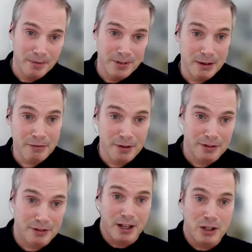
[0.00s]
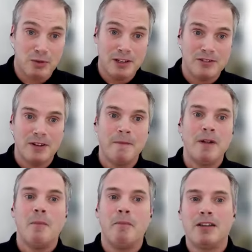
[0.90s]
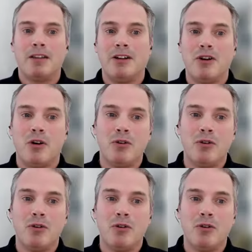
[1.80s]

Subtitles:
different countries, but they do